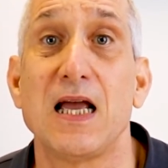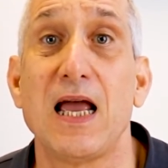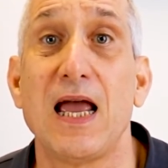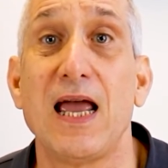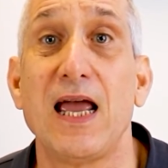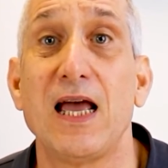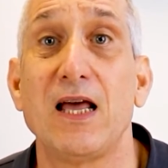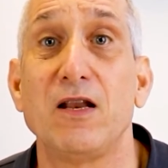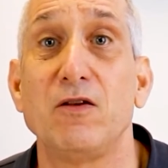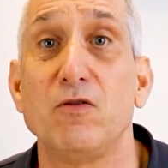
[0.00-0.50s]

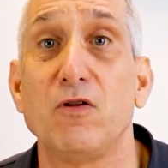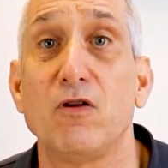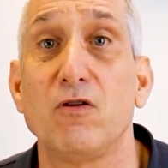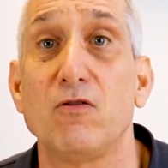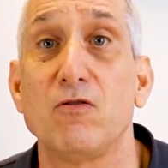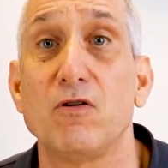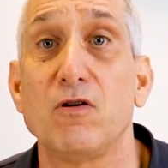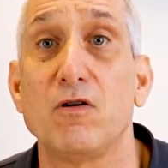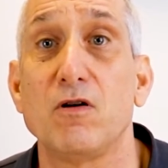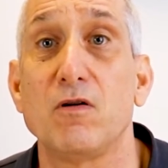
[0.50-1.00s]
and
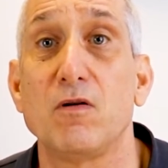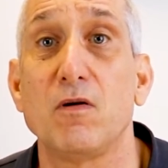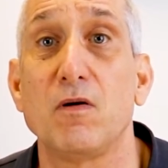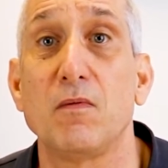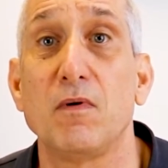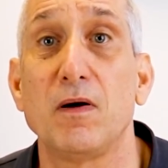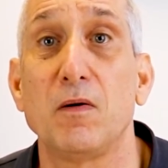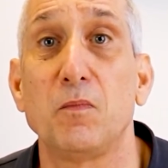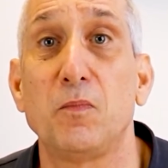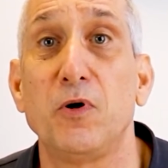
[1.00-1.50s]

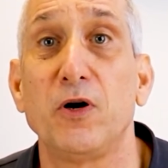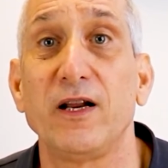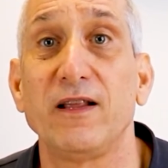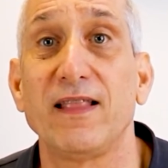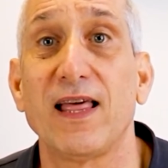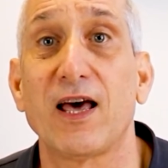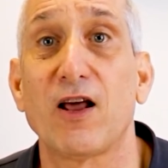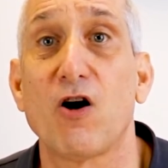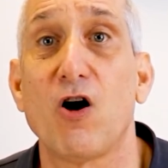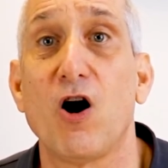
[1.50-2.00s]
putting
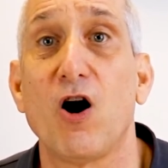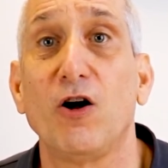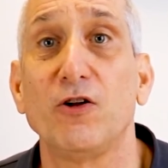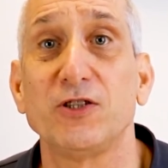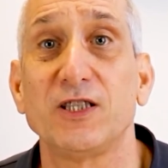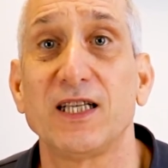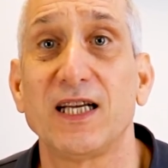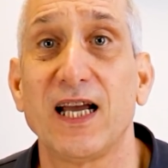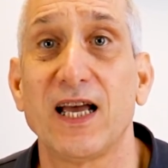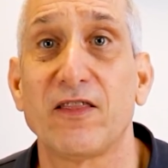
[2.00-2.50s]
that all
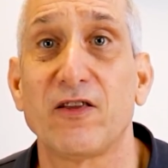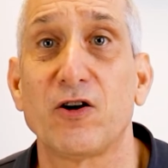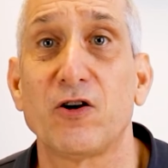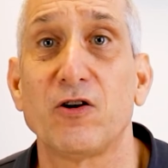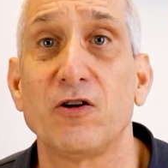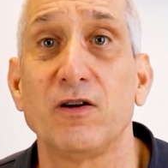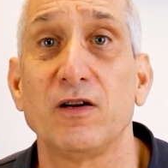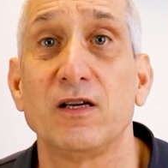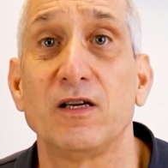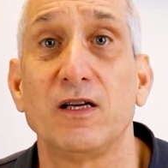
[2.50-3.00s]

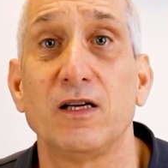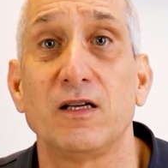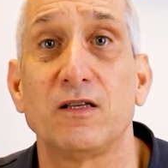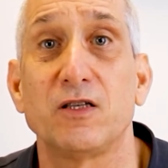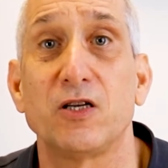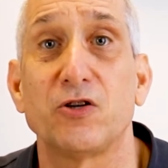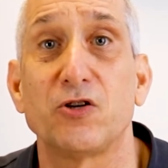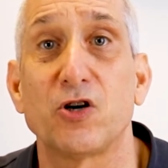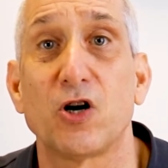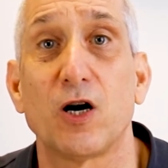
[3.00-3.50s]
together
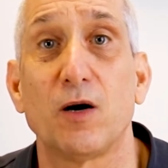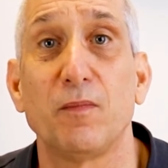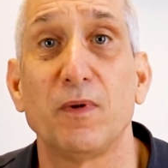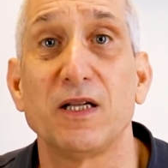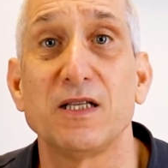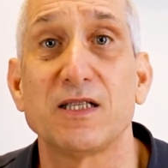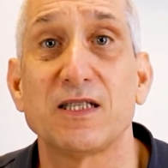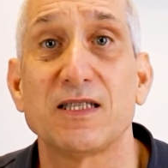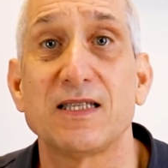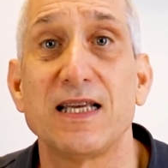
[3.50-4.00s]

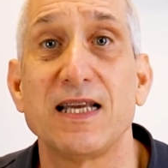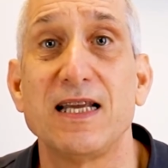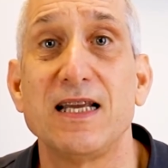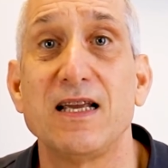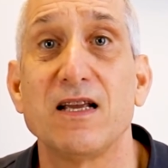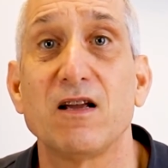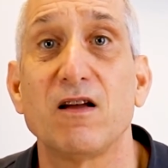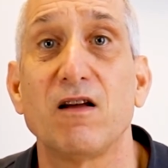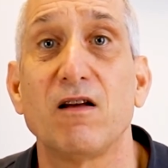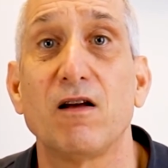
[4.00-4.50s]
determines
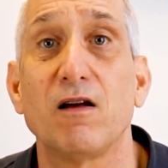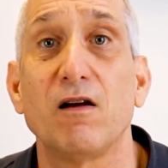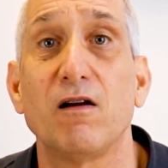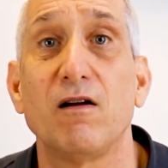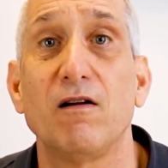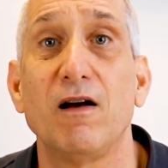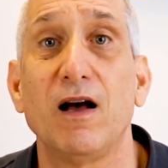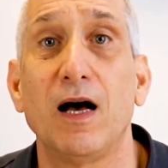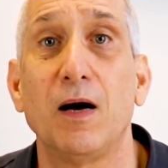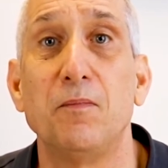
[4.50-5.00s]
the
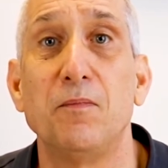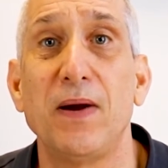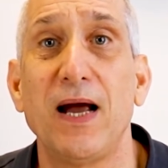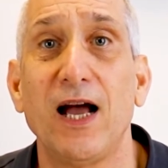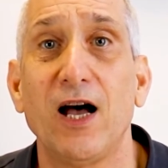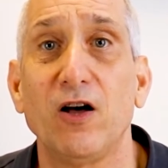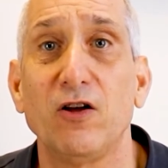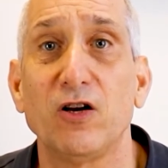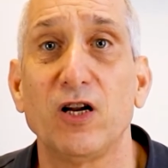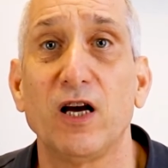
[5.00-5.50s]

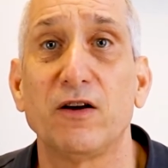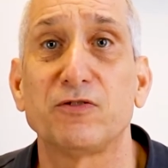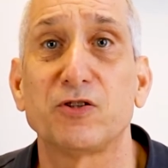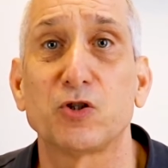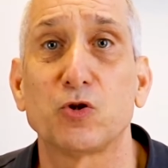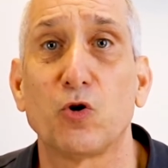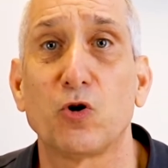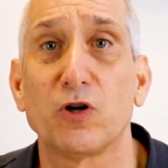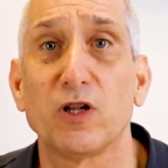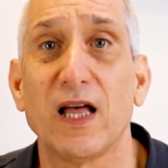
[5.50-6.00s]
amount of
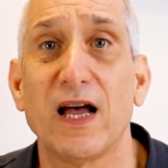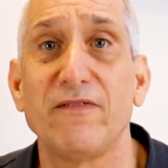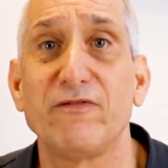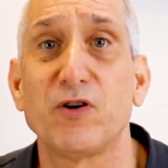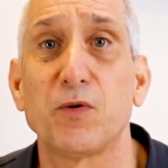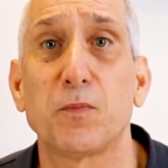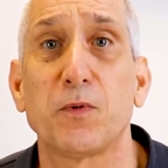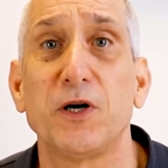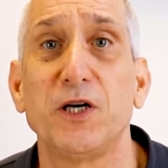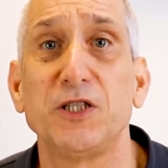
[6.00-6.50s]
short life
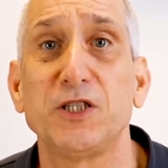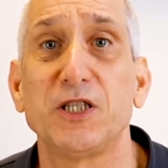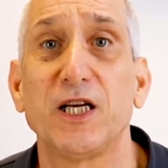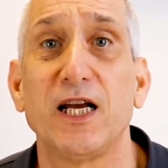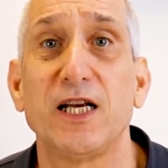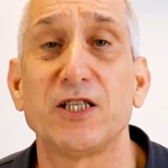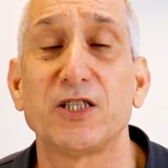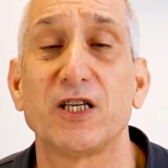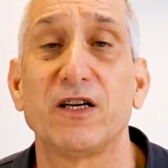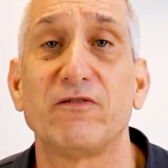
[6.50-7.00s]

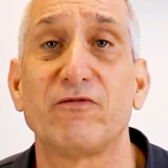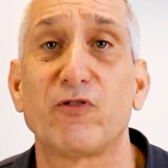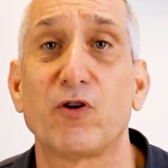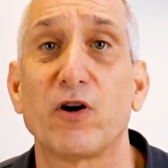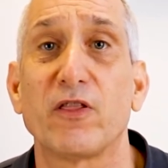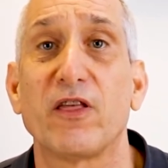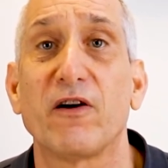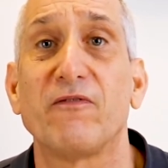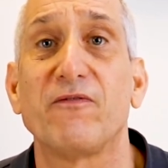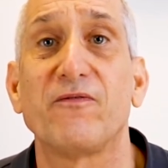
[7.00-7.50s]
depreciation for the